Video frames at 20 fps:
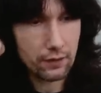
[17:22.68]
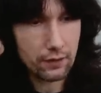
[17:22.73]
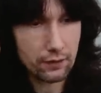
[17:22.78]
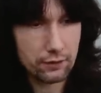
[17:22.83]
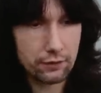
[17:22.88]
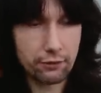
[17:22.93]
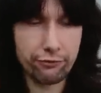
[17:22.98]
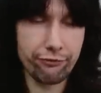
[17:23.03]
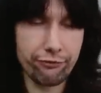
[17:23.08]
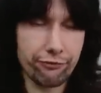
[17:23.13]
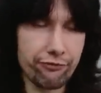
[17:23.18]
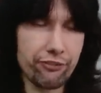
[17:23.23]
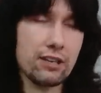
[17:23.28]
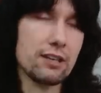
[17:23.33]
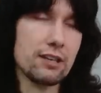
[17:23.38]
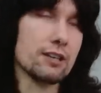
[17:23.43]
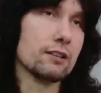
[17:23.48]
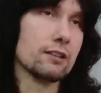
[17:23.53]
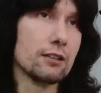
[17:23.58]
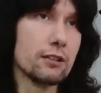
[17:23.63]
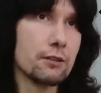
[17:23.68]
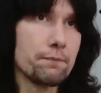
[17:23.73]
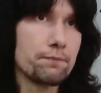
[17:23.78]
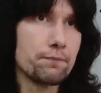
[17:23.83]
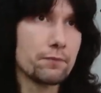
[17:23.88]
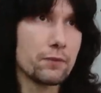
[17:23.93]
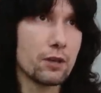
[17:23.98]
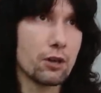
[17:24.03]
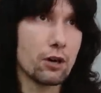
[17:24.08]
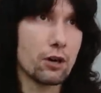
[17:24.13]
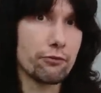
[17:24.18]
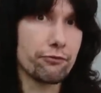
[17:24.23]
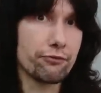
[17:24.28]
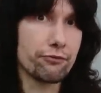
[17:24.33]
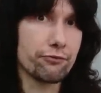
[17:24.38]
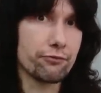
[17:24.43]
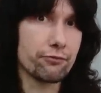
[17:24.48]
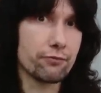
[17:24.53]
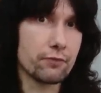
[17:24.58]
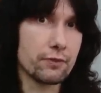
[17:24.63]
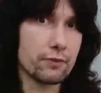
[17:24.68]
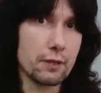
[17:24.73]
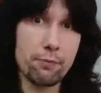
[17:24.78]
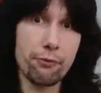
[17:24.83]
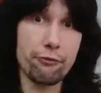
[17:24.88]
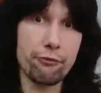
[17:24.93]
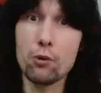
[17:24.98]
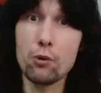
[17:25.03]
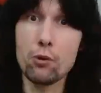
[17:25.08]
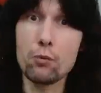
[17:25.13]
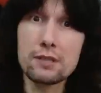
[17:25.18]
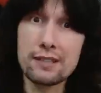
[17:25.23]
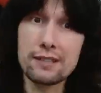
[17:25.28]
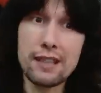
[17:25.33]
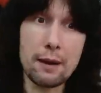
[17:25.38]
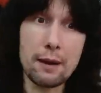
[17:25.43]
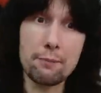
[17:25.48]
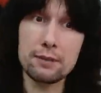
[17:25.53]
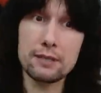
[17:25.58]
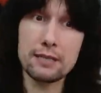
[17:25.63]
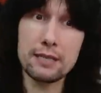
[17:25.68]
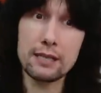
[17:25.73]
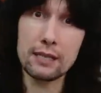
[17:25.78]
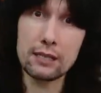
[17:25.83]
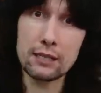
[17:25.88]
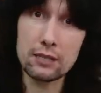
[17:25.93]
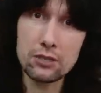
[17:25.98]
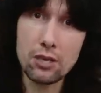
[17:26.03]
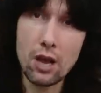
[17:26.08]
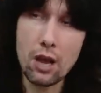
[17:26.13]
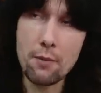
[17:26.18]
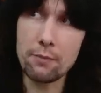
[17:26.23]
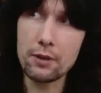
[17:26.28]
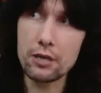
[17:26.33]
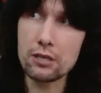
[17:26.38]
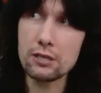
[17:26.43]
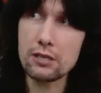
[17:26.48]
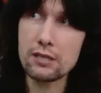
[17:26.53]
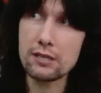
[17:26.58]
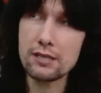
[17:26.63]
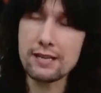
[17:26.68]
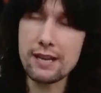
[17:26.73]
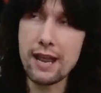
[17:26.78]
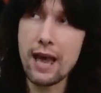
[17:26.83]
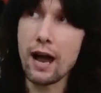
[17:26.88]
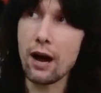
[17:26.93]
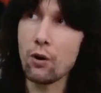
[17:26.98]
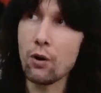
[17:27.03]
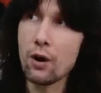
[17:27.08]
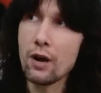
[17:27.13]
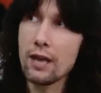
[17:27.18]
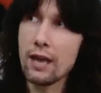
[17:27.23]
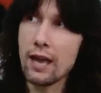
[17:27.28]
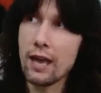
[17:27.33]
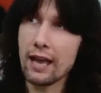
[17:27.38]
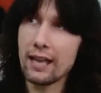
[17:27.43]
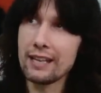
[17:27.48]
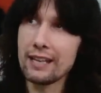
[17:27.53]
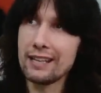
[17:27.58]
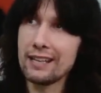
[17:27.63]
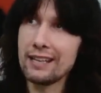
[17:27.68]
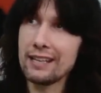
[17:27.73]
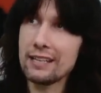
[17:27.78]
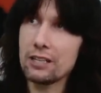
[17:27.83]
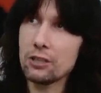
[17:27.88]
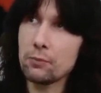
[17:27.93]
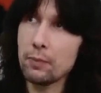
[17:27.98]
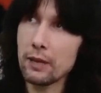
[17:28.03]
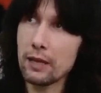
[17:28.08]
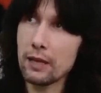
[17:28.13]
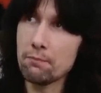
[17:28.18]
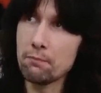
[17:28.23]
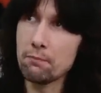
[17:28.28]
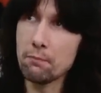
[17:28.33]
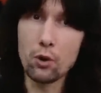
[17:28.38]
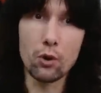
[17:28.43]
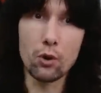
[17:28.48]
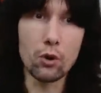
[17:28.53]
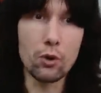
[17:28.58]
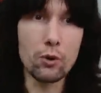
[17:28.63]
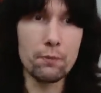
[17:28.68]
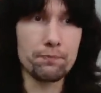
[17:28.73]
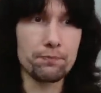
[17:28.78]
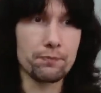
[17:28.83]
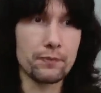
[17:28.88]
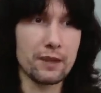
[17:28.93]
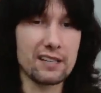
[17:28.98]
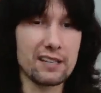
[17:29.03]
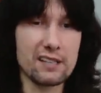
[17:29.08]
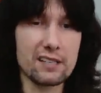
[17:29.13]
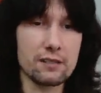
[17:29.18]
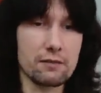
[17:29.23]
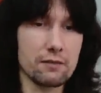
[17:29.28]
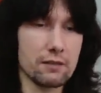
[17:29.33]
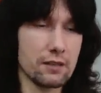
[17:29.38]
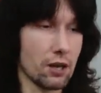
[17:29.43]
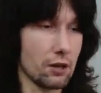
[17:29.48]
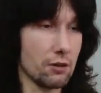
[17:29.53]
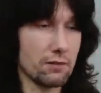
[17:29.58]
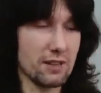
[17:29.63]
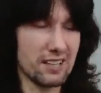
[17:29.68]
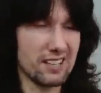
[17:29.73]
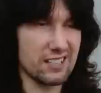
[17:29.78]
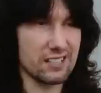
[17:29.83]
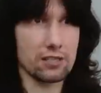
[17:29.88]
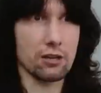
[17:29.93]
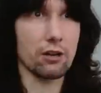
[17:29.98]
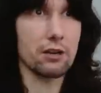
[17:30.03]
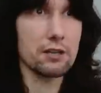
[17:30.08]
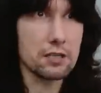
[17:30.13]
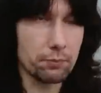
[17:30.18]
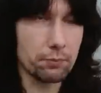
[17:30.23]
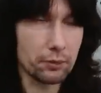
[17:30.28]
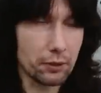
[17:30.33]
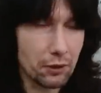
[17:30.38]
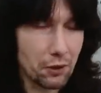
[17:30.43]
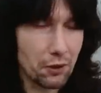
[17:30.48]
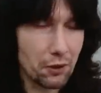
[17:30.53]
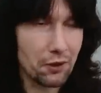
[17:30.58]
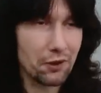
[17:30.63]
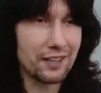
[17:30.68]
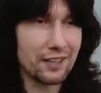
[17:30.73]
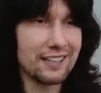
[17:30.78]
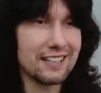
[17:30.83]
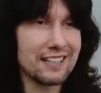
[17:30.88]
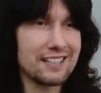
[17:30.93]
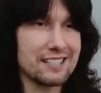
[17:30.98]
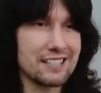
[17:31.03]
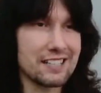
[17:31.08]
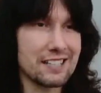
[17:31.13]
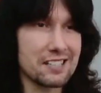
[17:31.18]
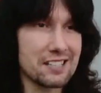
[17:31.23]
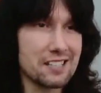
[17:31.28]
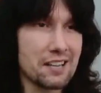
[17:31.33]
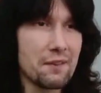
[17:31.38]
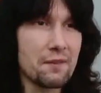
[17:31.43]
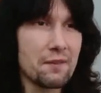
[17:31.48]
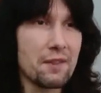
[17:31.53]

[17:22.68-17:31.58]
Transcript: the feel of the performance at that particular time, because it's now a little bit more, you know, excitable, or at least it's